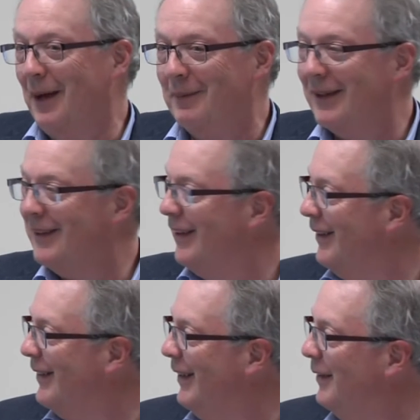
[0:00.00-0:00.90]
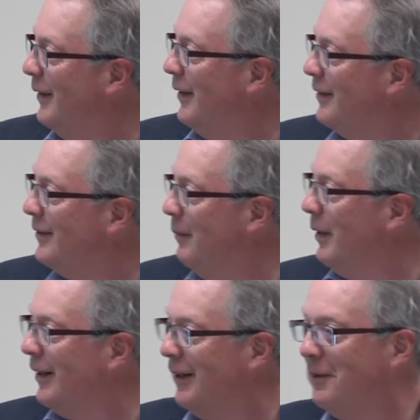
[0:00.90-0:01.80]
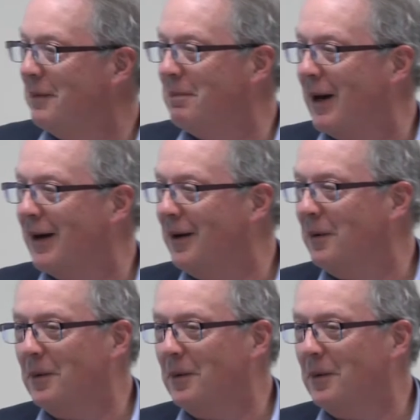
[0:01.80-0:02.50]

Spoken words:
I mean, you know, similarly with Marco